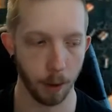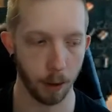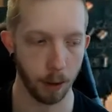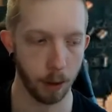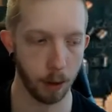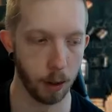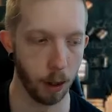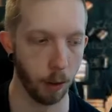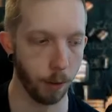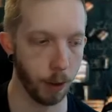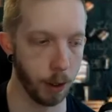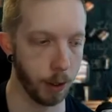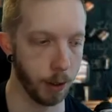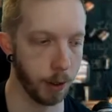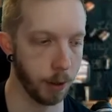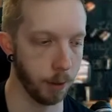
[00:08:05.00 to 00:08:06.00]
this coffee
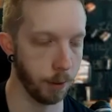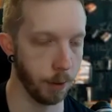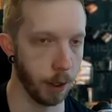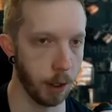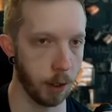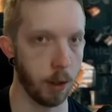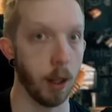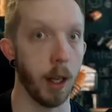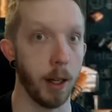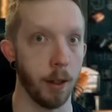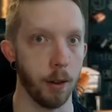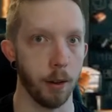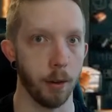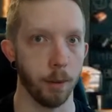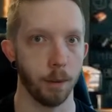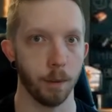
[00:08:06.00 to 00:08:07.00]
is it's lighter.
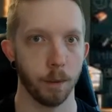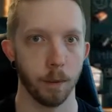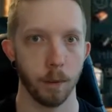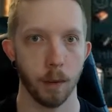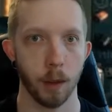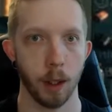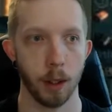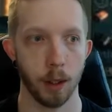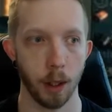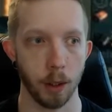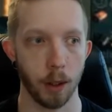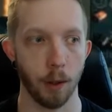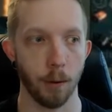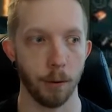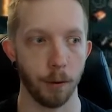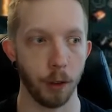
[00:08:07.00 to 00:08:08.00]
It
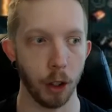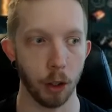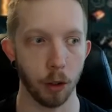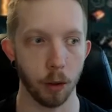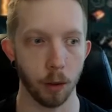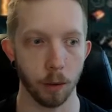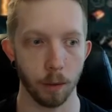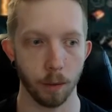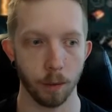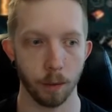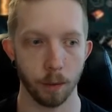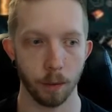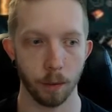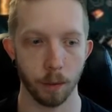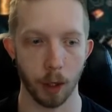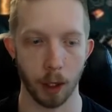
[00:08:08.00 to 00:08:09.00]
doesn't feel
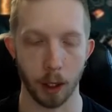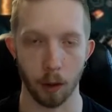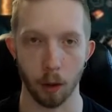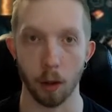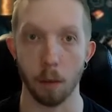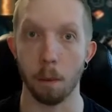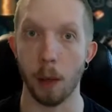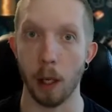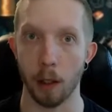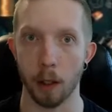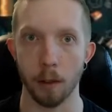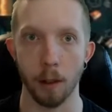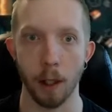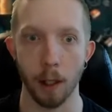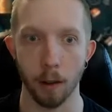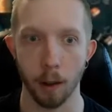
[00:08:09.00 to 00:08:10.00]
like it's gonna bog you
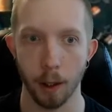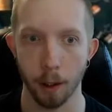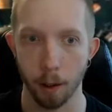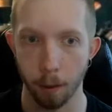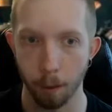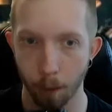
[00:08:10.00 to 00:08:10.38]
down later.